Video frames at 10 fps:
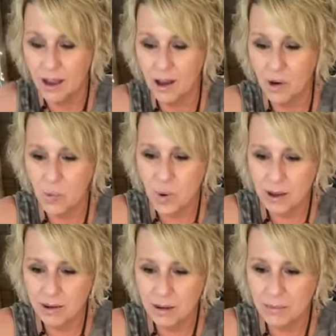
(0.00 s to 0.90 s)
Oh,
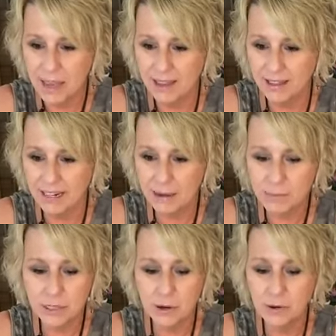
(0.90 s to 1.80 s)
welcome, Helen.
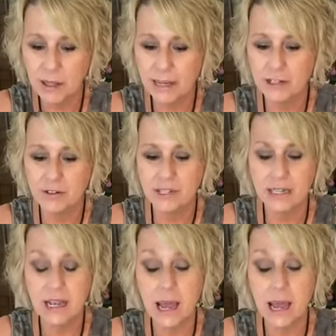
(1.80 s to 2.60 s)
I'm so glad you did.